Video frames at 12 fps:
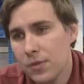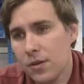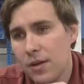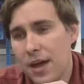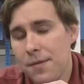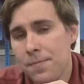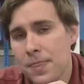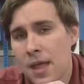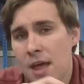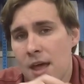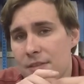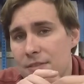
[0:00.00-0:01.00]
Okay?
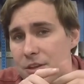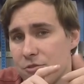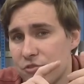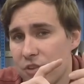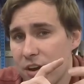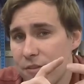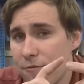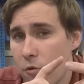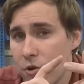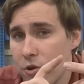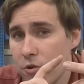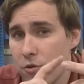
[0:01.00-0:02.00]
And then you study
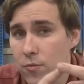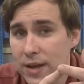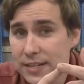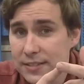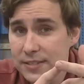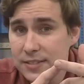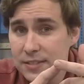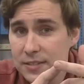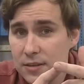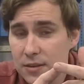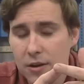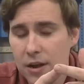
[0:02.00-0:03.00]
for your writtens,
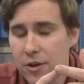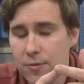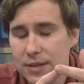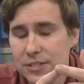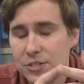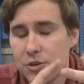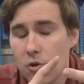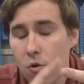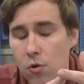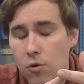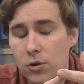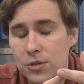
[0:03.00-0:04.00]
or not your writtens, your
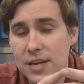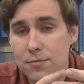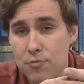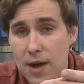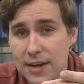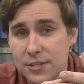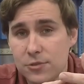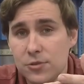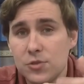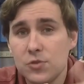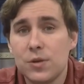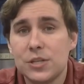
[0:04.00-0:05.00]
orals and
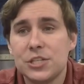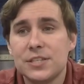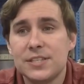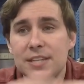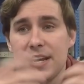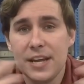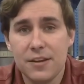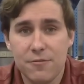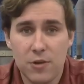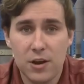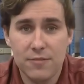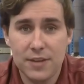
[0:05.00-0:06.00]
practicals, which is sitting in
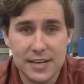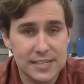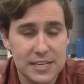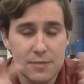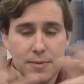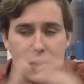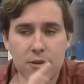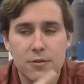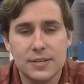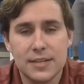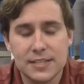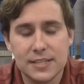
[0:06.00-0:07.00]
front of a DME, or
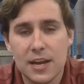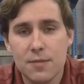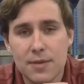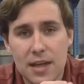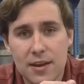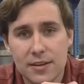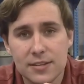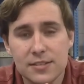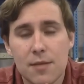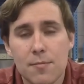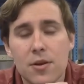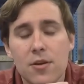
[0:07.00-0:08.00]
a designated mechanic
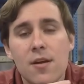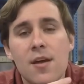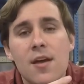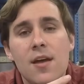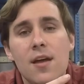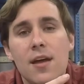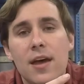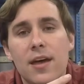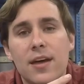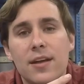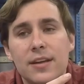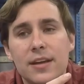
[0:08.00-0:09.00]
examiner,
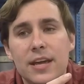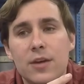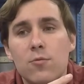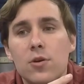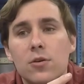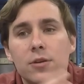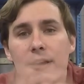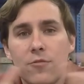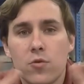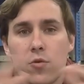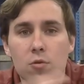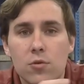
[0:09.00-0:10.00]
and he will give
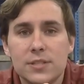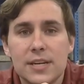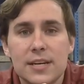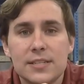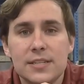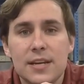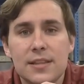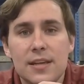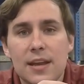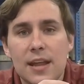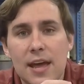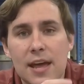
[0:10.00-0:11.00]
you an oral test and
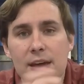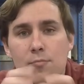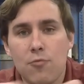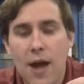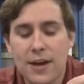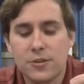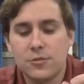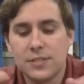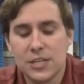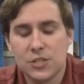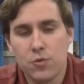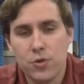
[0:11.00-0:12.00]
then a practical
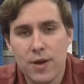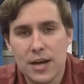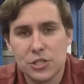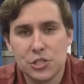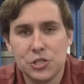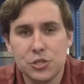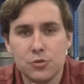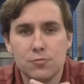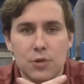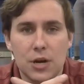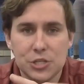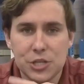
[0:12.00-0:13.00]
test where you actually do
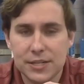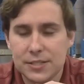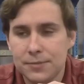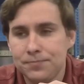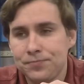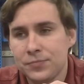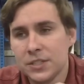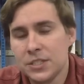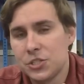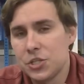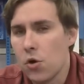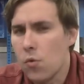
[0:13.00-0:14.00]
projects.
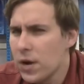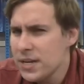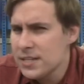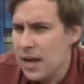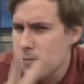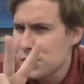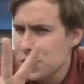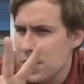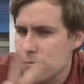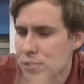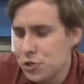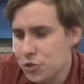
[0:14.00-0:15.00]
So what is option
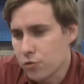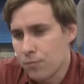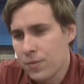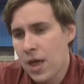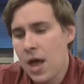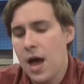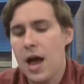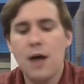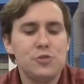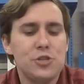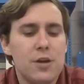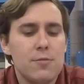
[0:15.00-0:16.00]
number two?
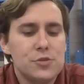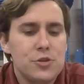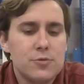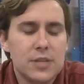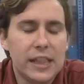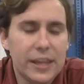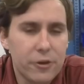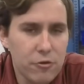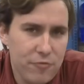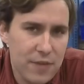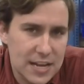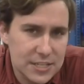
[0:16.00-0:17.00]
Option number two is a little
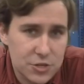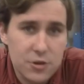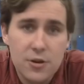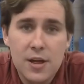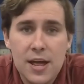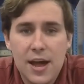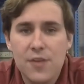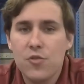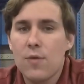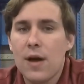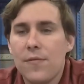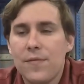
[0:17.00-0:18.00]
faster and
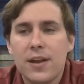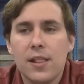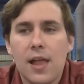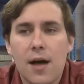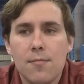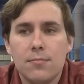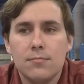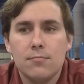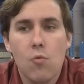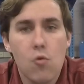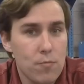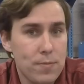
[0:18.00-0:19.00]
the route that a lot
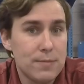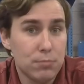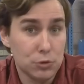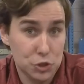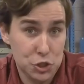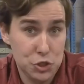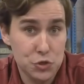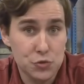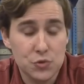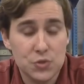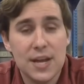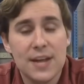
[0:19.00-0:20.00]
more people
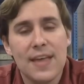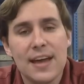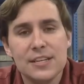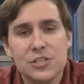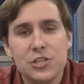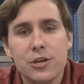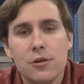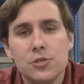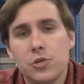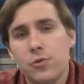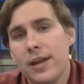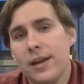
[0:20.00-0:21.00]
choose, and that is to go
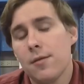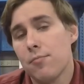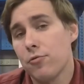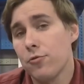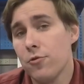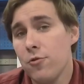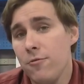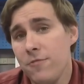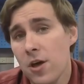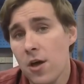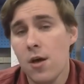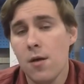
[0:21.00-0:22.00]
to an
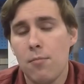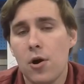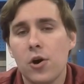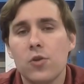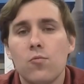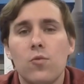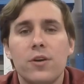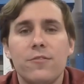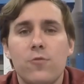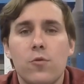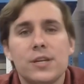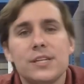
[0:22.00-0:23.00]
approved Part
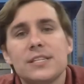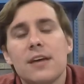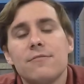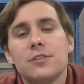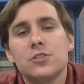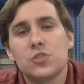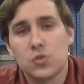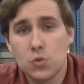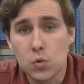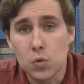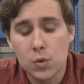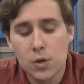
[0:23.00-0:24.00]
147
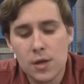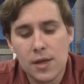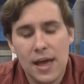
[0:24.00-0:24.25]
school.